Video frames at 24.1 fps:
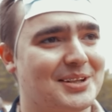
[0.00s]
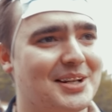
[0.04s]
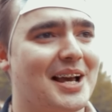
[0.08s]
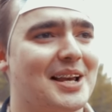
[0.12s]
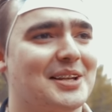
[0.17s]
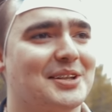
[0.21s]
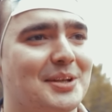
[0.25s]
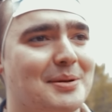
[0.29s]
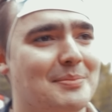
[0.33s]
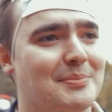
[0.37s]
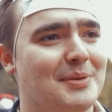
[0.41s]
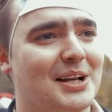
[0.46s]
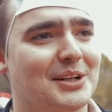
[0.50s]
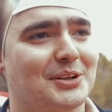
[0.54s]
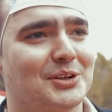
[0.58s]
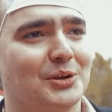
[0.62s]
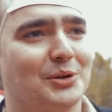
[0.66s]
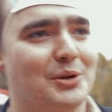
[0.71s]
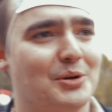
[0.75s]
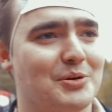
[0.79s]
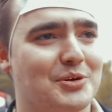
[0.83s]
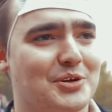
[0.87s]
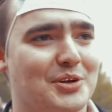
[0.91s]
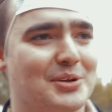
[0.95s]
Did I seem like
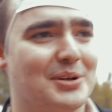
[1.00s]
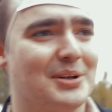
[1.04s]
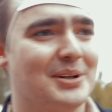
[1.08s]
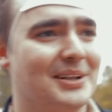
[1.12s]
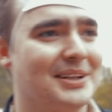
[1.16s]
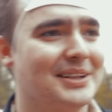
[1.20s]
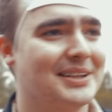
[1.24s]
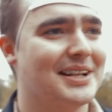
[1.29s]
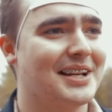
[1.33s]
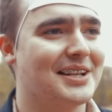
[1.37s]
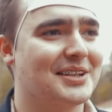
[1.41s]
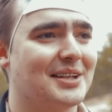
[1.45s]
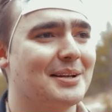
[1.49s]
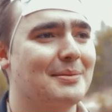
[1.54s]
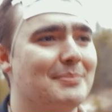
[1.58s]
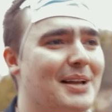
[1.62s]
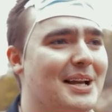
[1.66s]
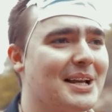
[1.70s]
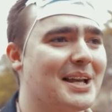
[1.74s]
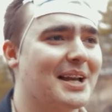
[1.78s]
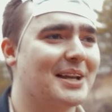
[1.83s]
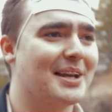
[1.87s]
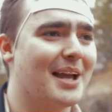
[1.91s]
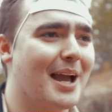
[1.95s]
delusional? Did I seem
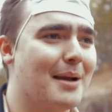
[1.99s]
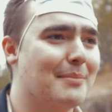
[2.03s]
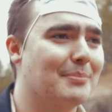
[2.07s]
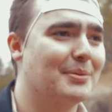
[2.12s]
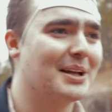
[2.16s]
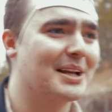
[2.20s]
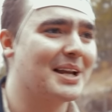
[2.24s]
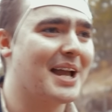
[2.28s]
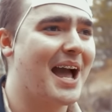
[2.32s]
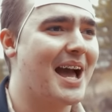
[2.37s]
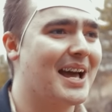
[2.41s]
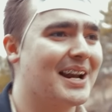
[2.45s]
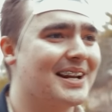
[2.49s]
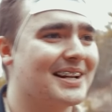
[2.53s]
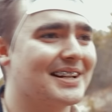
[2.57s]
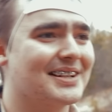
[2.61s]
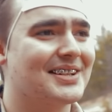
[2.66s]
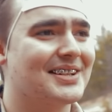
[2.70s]
like a gambling addict?